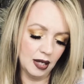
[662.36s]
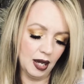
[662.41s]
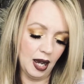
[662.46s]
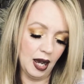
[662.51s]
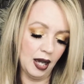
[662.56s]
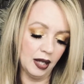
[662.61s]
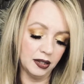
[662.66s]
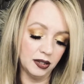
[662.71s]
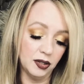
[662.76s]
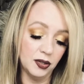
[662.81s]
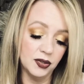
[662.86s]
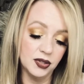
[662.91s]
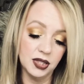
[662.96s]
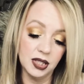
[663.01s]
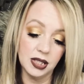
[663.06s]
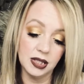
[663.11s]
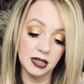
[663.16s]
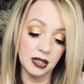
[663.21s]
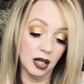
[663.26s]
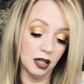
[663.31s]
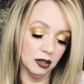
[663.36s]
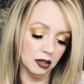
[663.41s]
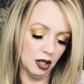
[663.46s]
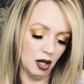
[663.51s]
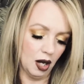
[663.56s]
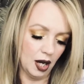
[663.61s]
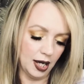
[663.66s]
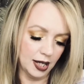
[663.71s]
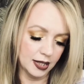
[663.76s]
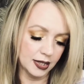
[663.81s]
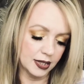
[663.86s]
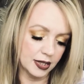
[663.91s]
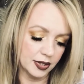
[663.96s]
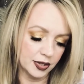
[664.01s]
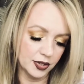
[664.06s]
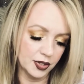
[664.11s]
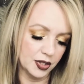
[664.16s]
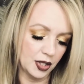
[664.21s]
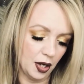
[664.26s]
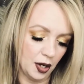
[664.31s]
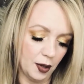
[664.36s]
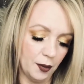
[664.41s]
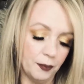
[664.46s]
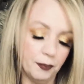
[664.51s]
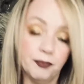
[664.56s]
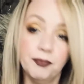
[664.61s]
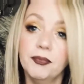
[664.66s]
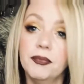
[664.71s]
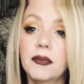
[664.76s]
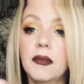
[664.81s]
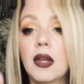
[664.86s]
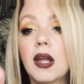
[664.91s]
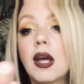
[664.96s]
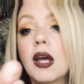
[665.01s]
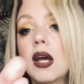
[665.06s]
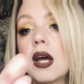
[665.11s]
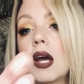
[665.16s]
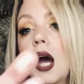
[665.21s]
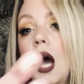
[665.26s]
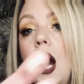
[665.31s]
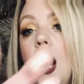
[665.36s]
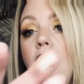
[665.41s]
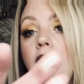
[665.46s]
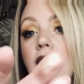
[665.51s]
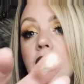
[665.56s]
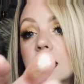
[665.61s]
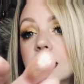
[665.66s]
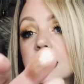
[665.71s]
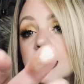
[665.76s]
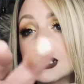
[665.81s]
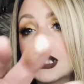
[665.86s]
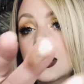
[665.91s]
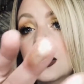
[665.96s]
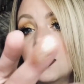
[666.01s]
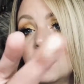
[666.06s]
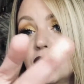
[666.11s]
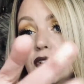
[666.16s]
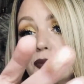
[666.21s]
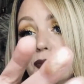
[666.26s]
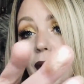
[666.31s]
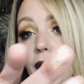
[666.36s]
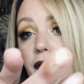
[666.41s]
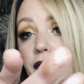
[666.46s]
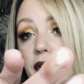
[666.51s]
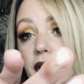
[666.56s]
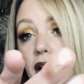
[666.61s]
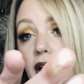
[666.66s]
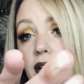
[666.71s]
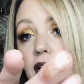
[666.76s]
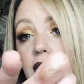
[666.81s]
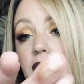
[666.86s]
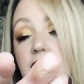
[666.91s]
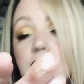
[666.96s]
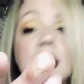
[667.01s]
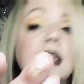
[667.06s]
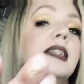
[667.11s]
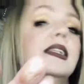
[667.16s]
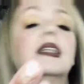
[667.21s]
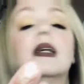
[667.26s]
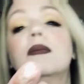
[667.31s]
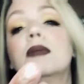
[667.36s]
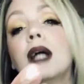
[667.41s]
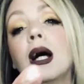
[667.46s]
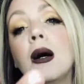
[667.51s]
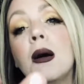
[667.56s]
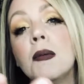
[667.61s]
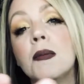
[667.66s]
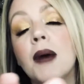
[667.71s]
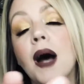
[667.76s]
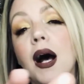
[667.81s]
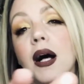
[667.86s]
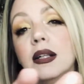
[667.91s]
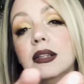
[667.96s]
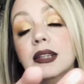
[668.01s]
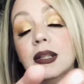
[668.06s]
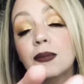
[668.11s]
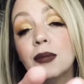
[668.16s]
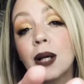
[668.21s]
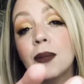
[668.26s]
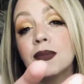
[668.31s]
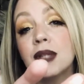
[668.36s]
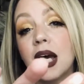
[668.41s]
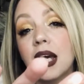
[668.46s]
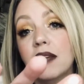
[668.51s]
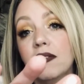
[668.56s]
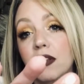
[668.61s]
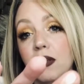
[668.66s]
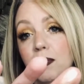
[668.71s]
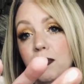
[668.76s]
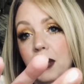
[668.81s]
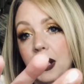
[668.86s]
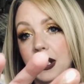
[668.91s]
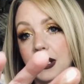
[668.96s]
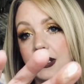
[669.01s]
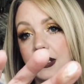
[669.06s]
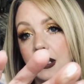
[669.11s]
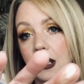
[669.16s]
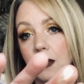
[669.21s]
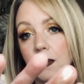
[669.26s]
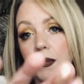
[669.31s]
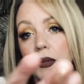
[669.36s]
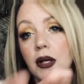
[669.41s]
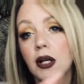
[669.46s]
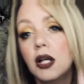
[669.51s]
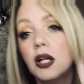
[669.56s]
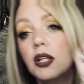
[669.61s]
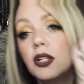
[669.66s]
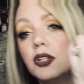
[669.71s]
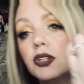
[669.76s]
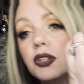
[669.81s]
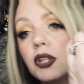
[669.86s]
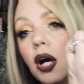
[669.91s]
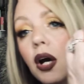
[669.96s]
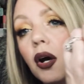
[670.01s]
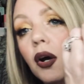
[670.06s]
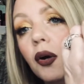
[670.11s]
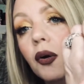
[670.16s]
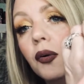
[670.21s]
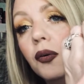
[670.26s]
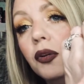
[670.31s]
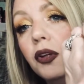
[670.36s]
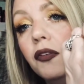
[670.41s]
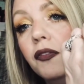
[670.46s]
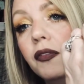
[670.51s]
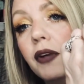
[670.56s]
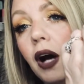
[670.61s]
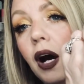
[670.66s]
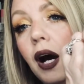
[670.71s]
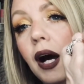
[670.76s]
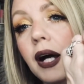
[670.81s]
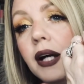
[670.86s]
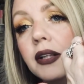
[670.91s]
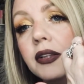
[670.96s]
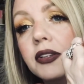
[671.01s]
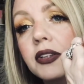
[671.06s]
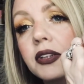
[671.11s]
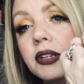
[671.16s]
I use this a lot. So I honestly use both colors, and sometimes I even mix them. So you've got